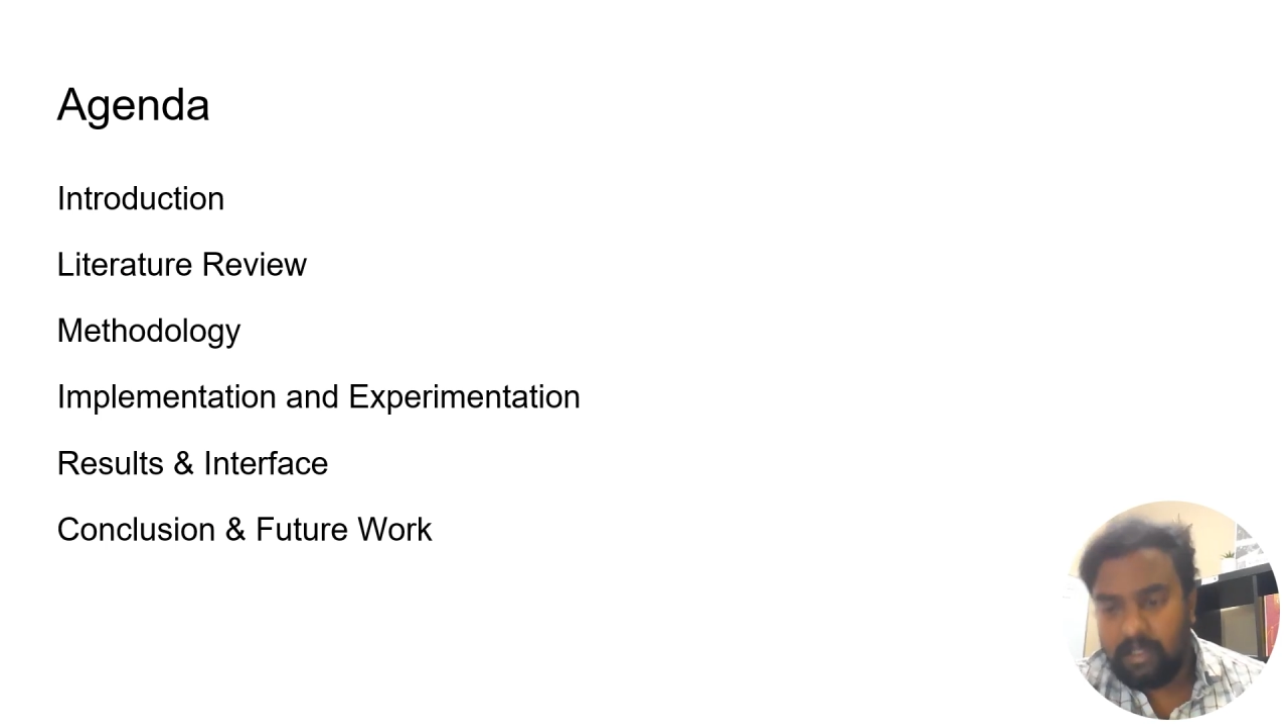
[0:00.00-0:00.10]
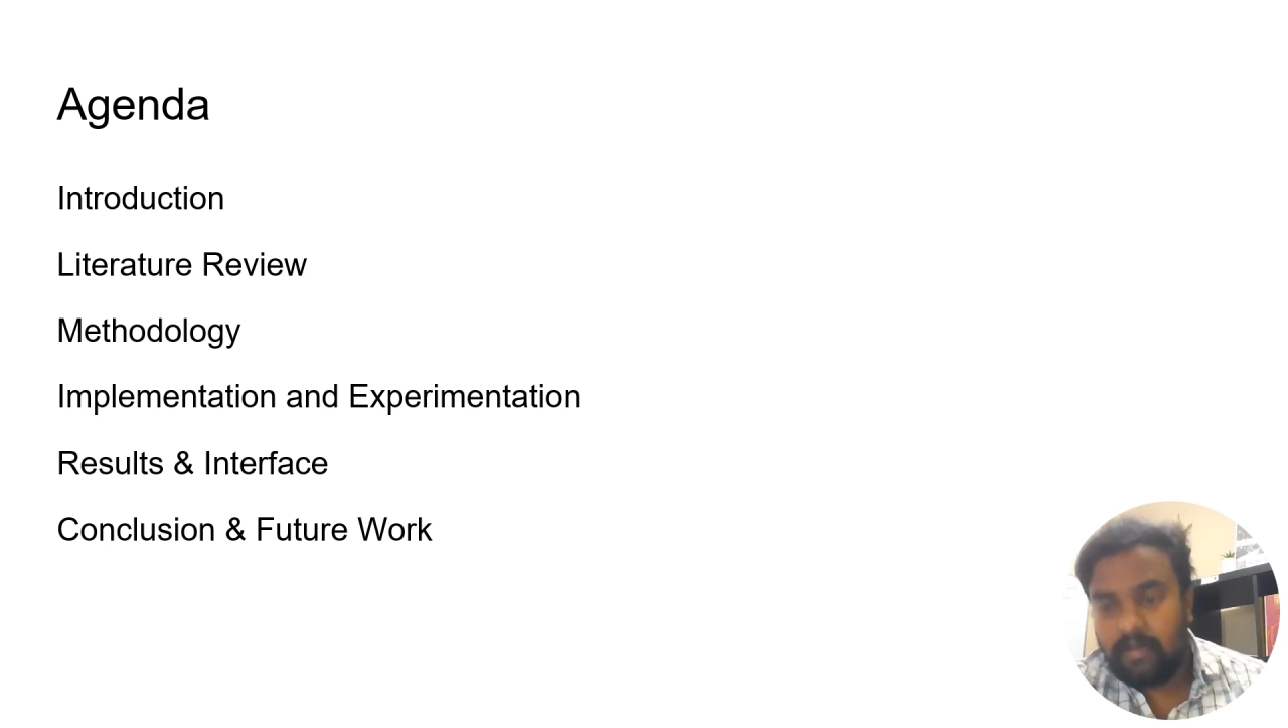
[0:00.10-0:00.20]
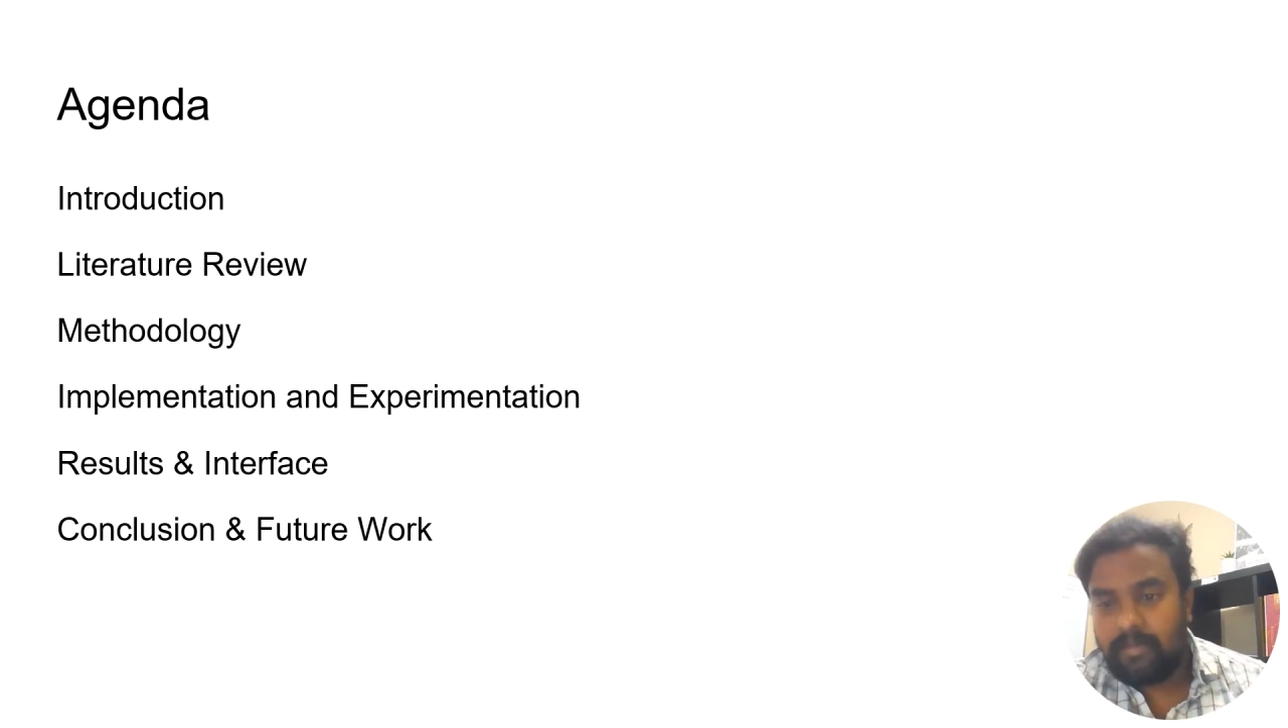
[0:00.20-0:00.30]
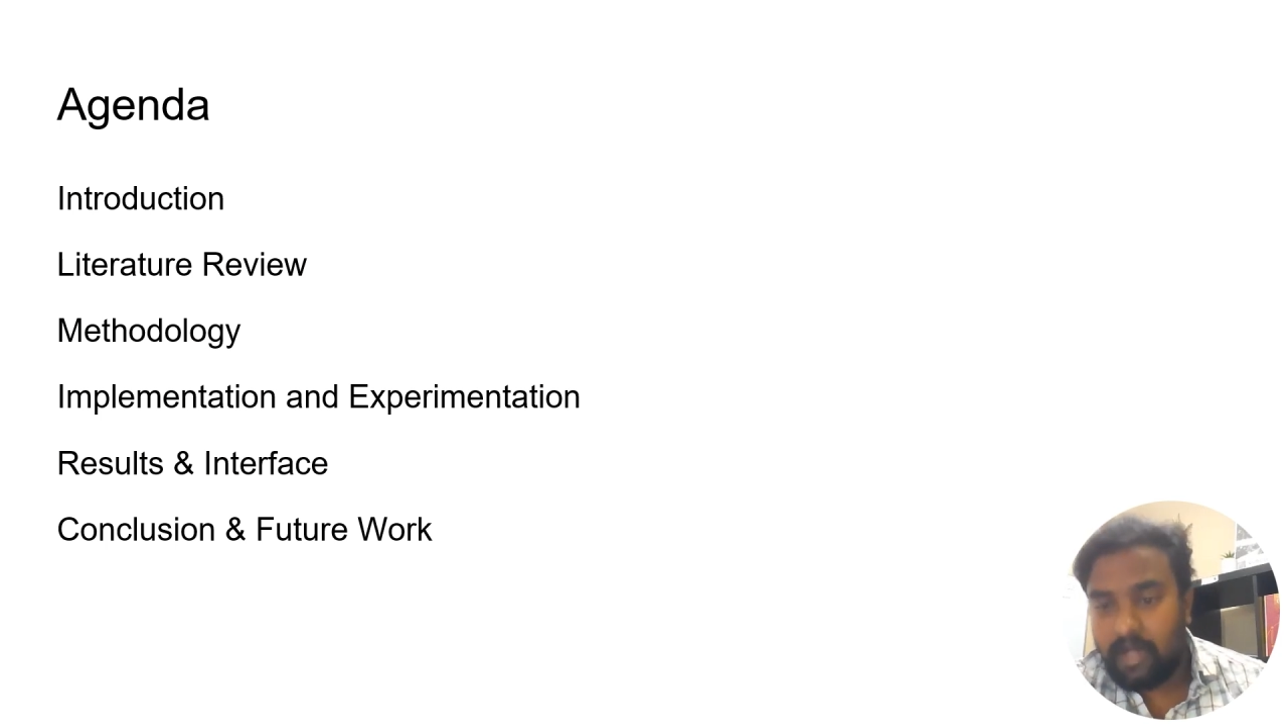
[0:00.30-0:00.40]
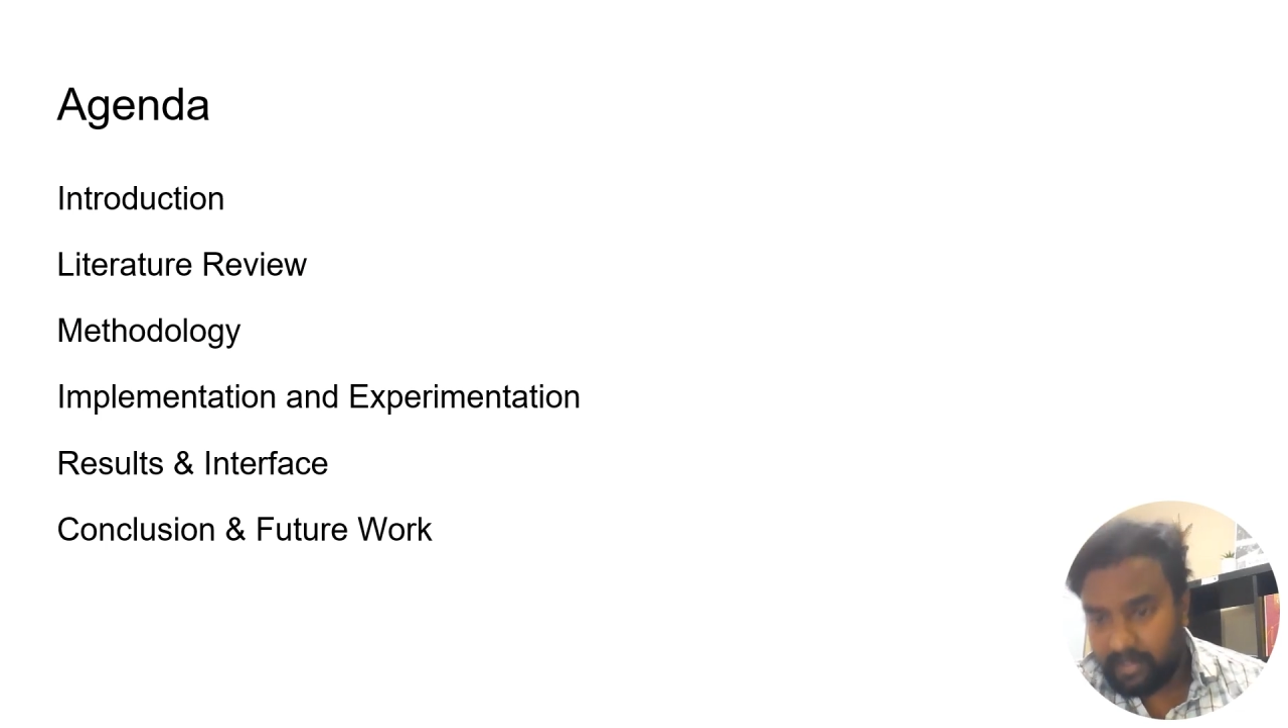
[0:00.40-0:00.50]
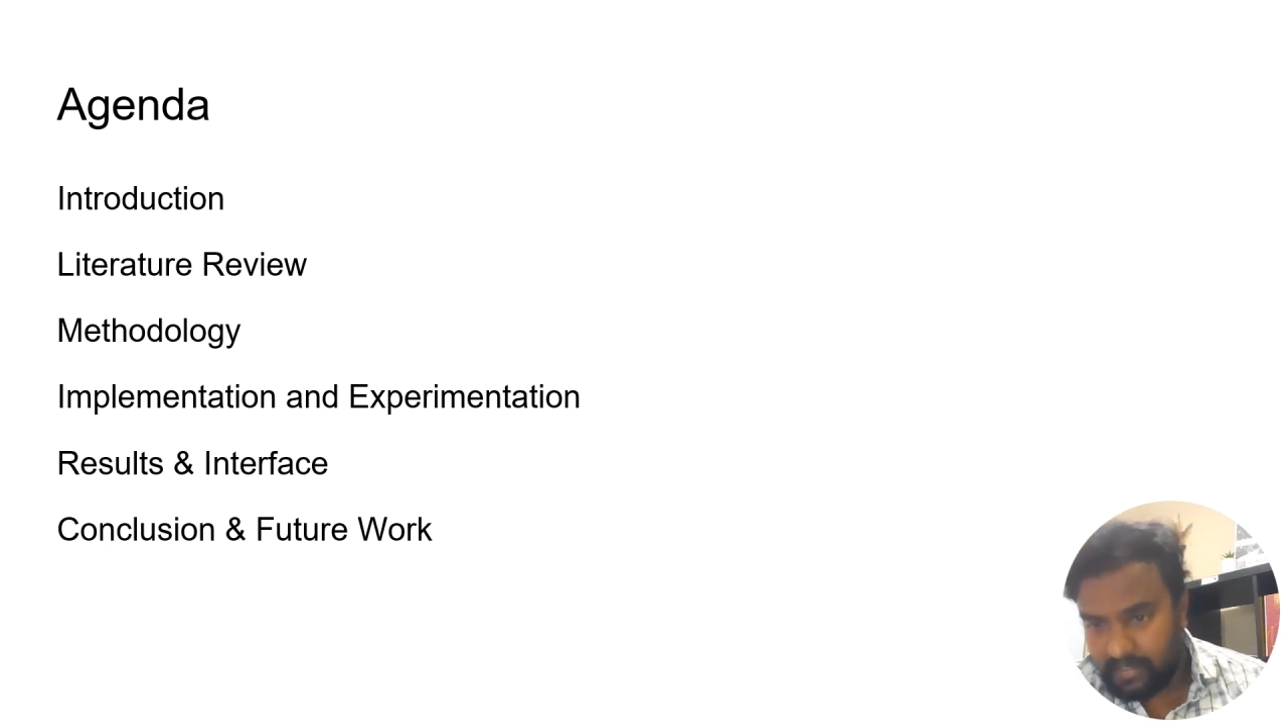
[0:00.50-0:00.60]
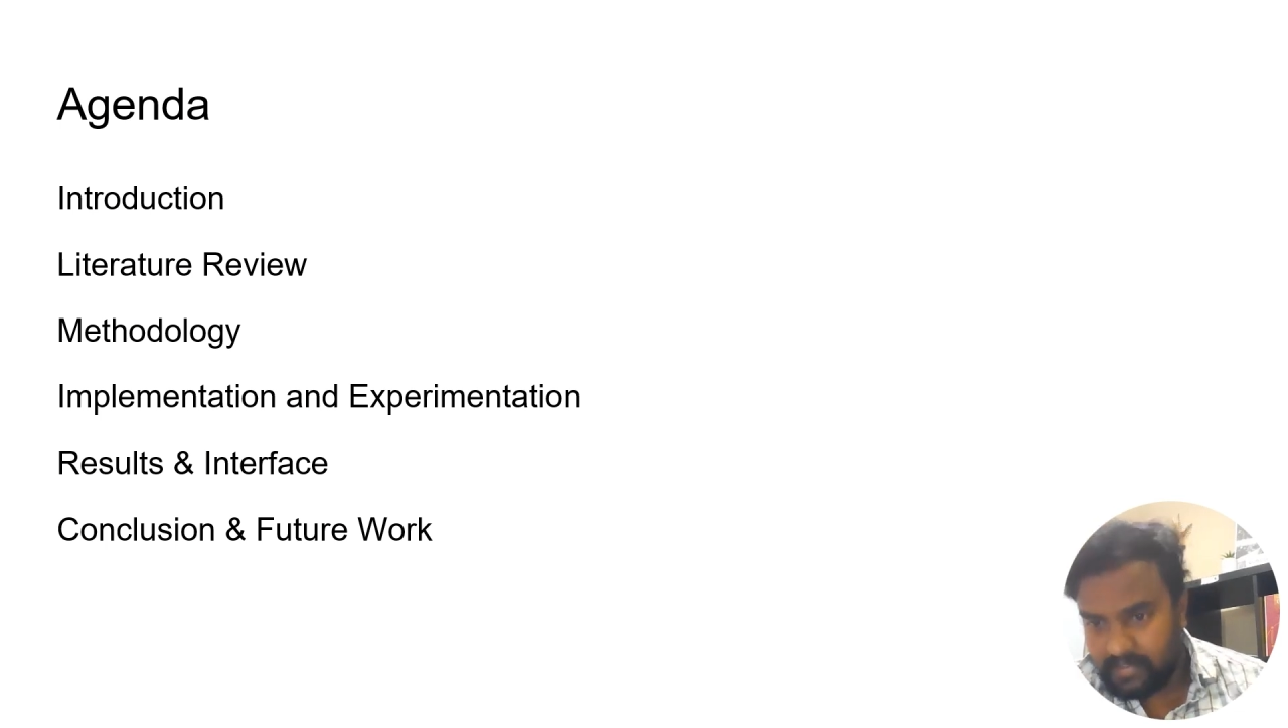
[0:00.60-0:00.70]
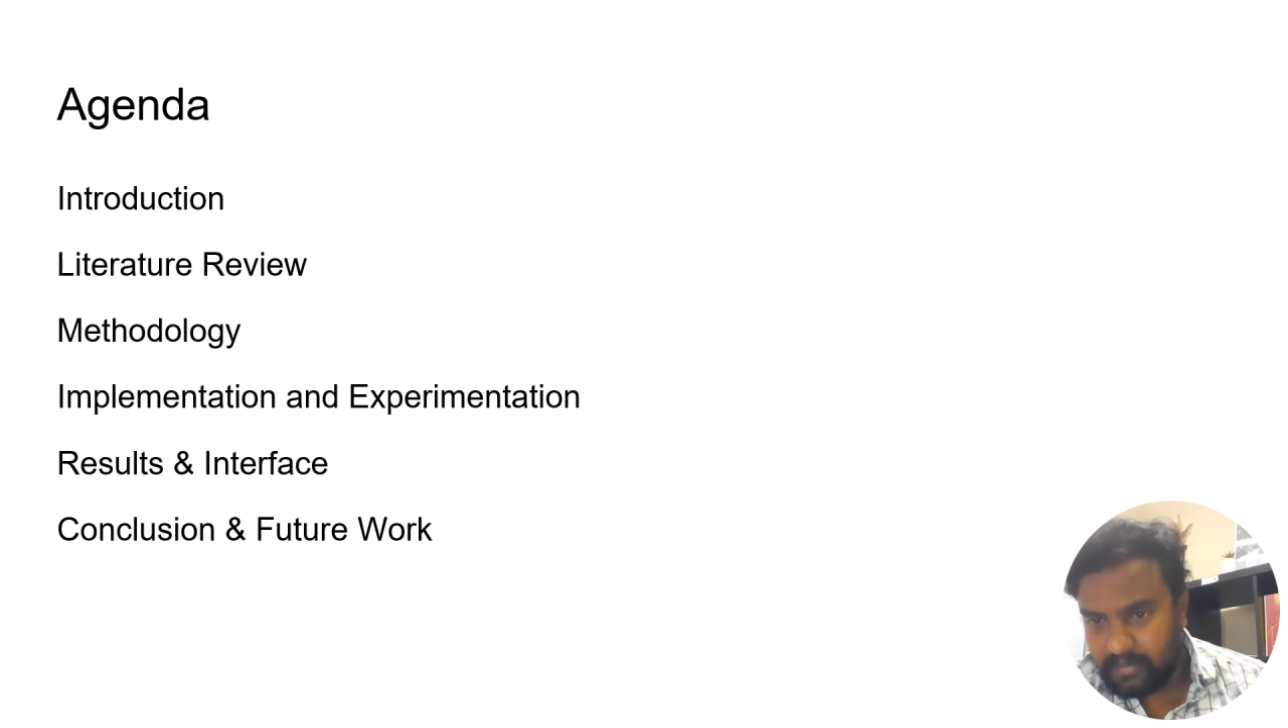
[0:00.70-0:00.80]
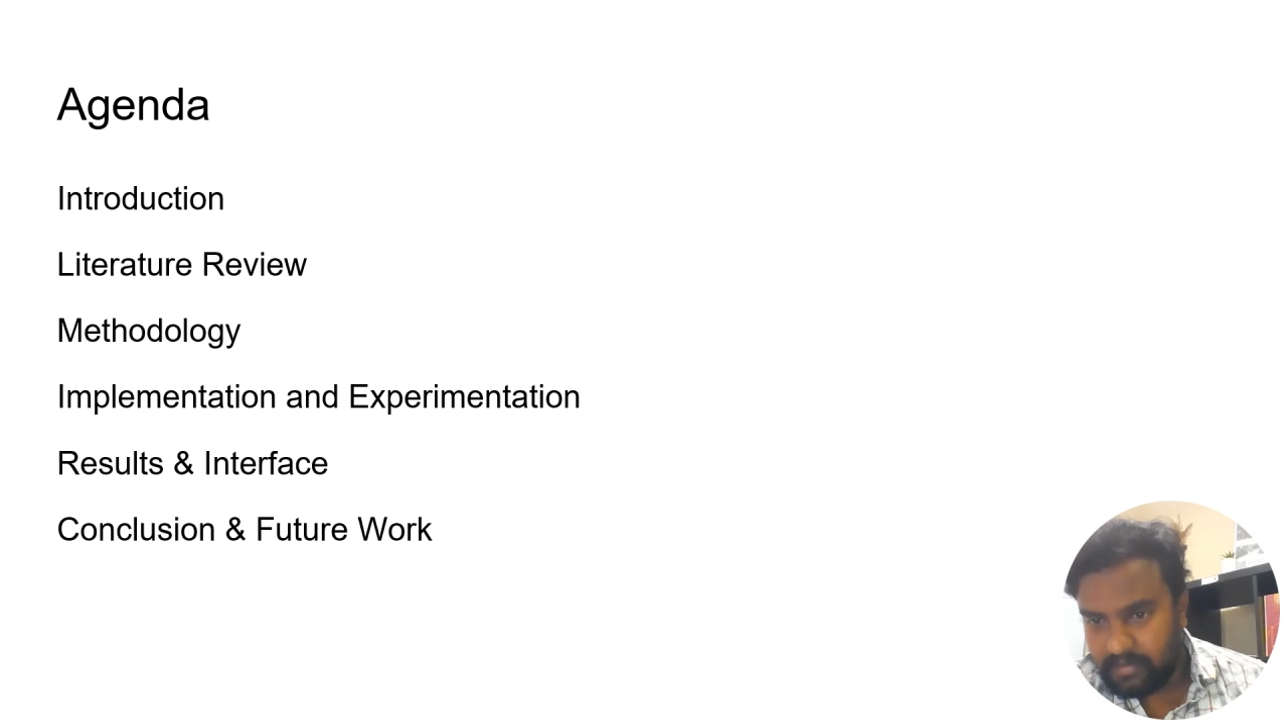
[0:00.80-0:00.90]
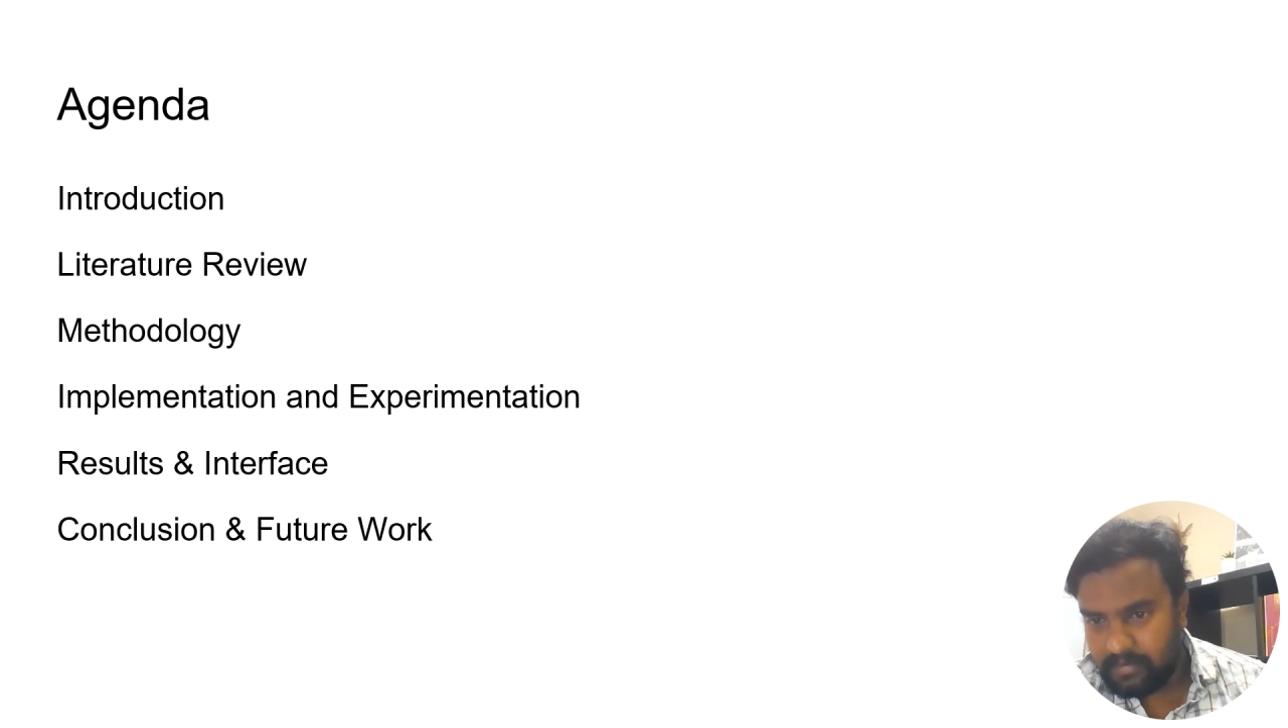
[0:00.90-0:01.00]
developed and
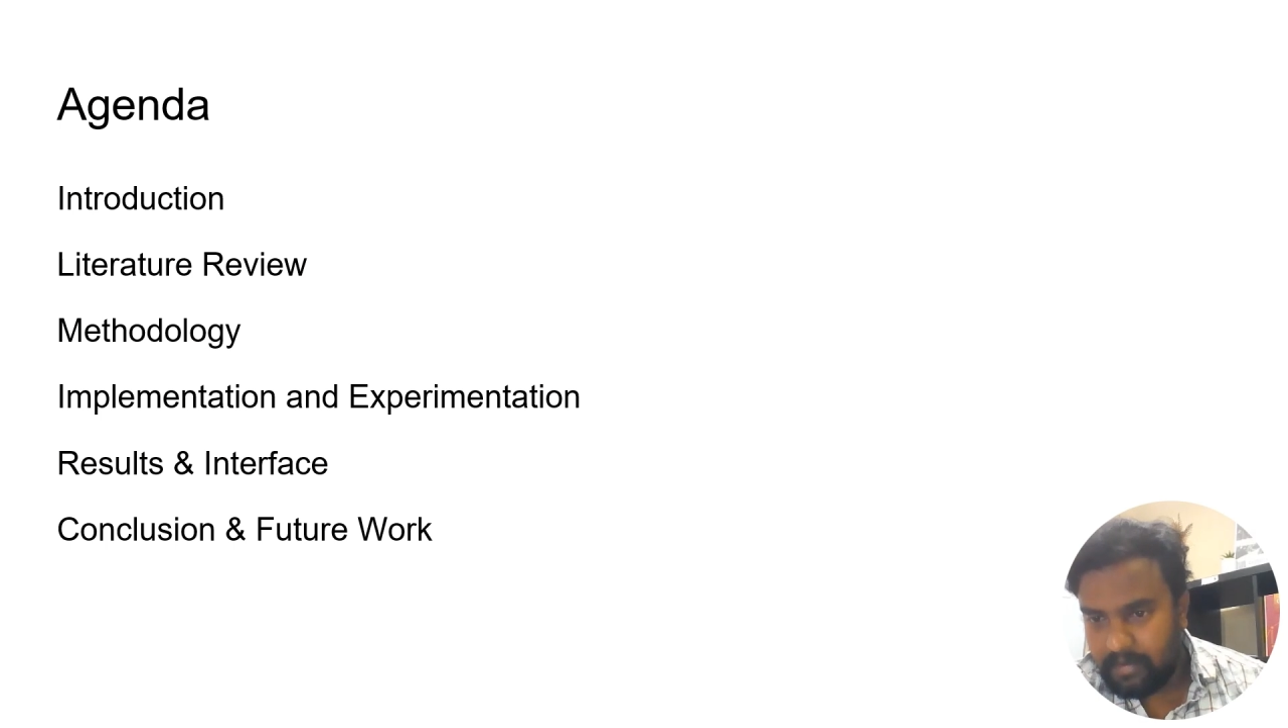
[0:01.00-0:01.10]
tested.